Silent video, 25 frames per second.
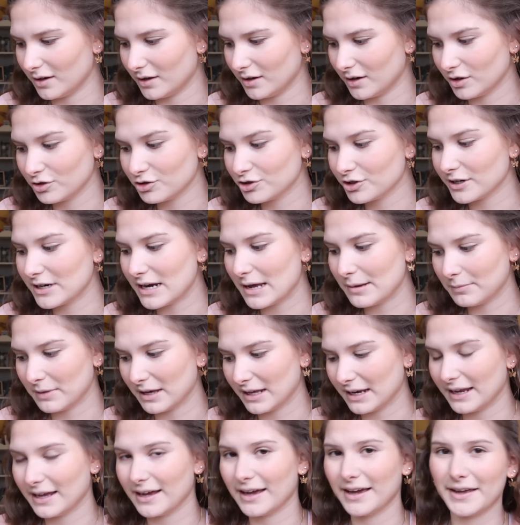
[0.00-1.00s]
internet
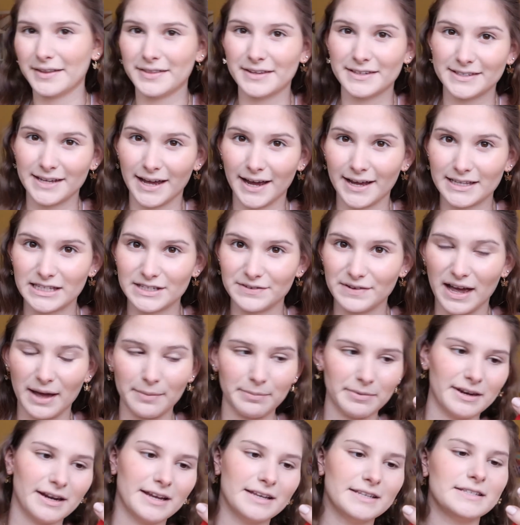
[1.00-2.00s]
media, and the science of
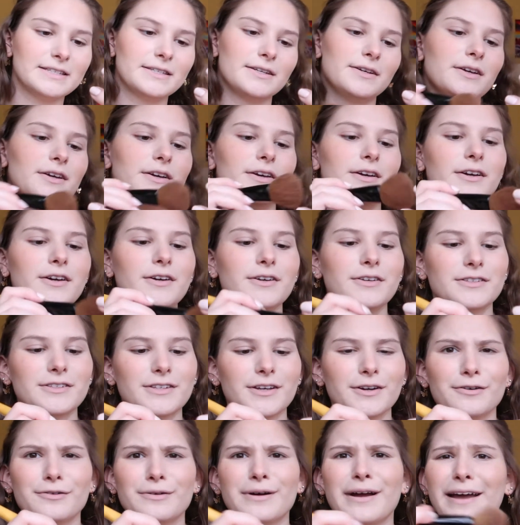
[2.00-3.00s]
happiness.
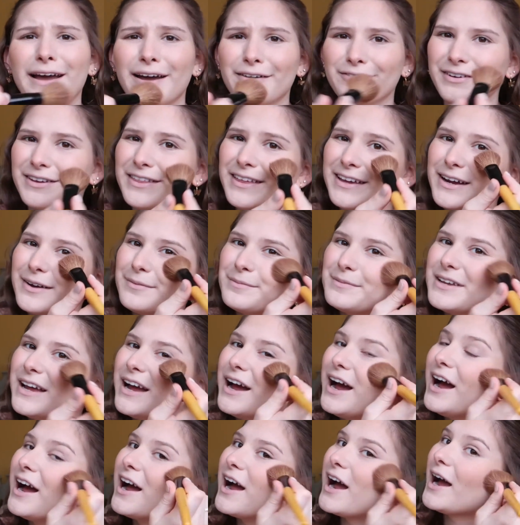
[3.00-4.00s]
So everything
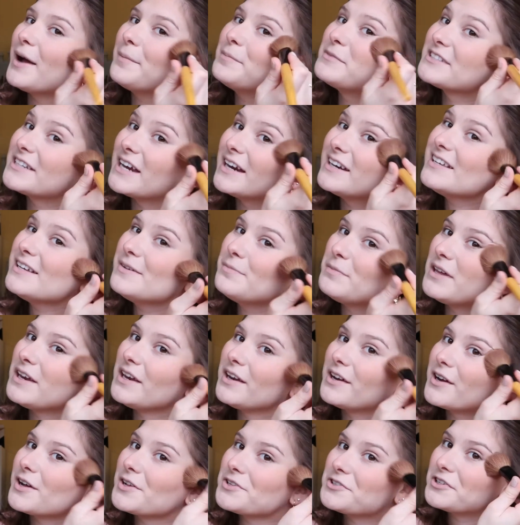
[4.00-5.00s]
I'm studying
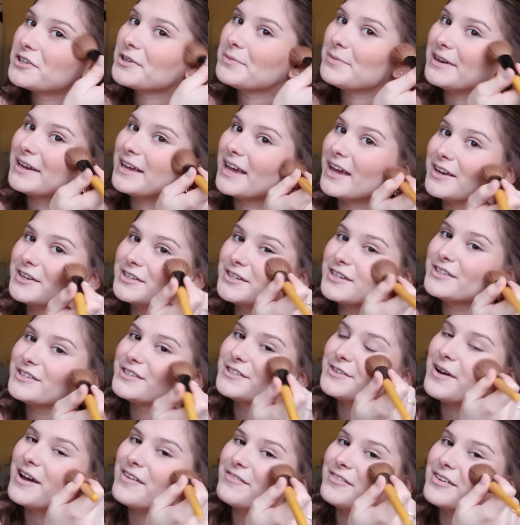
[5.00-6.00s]
media, culture, and communication,
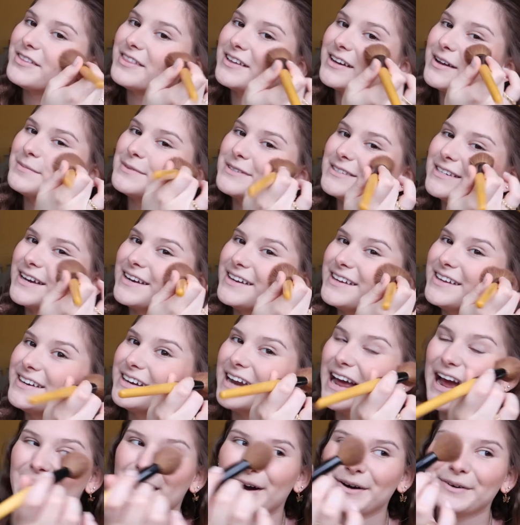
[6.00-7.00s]
so everything I'm studying
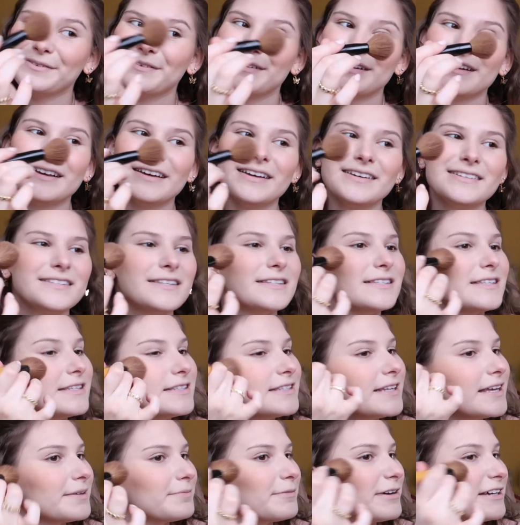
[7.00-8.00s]
now, since
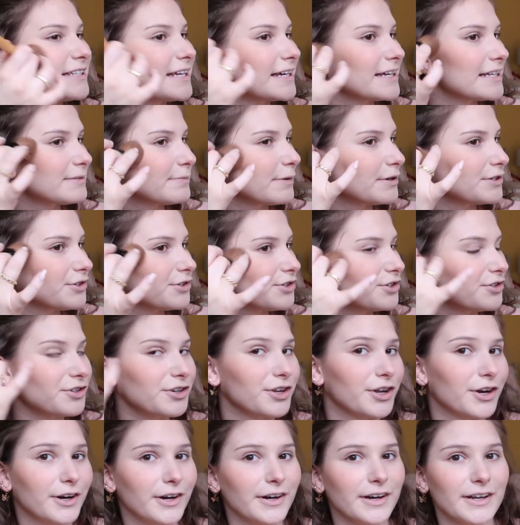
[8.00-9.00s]
it's like my second semester
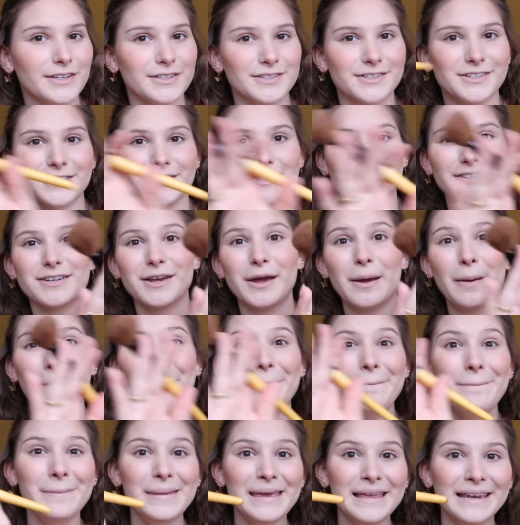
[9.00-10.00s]
junior year, is just
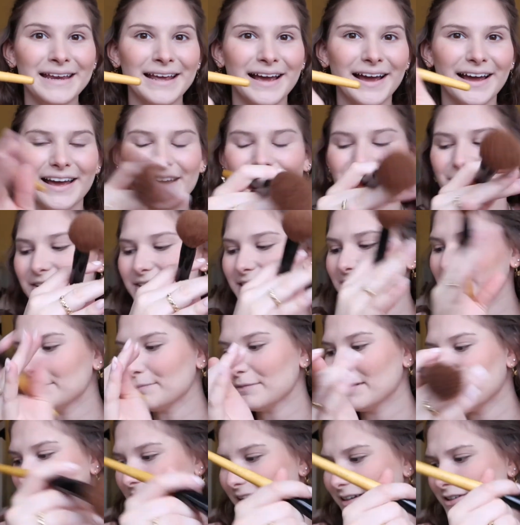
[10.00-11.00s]
media. Everything's
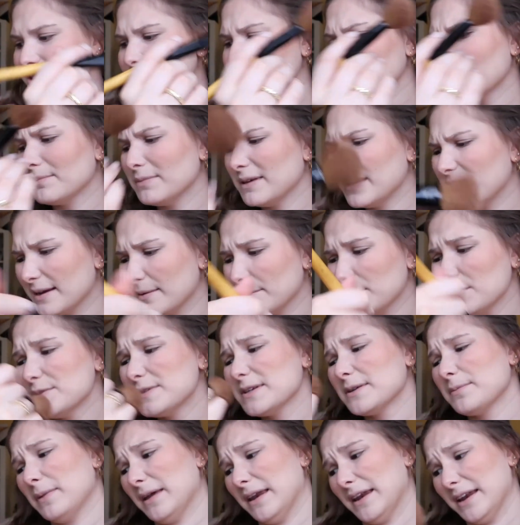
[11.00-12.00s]
media: internet media,
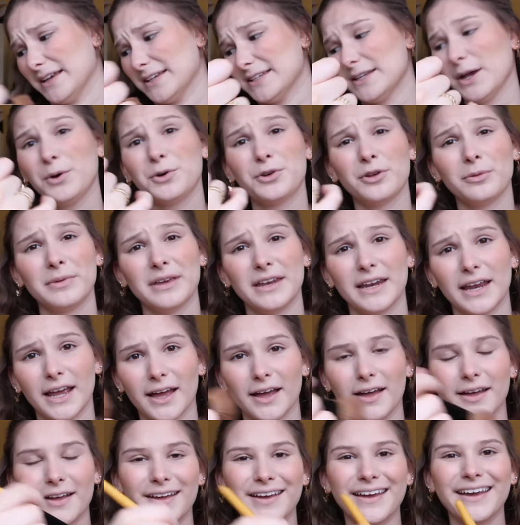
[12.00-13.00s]
music media, social media,
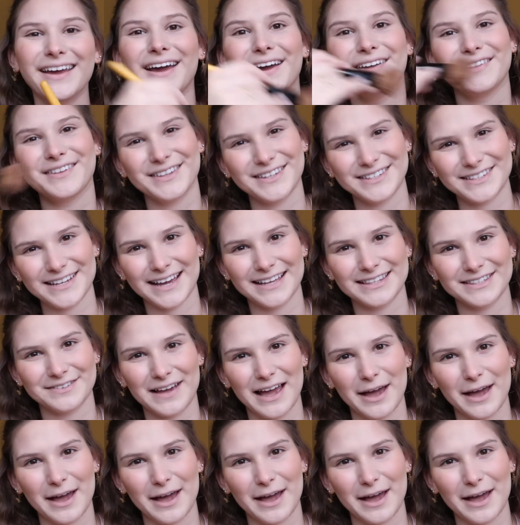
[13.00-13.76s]
and then the science of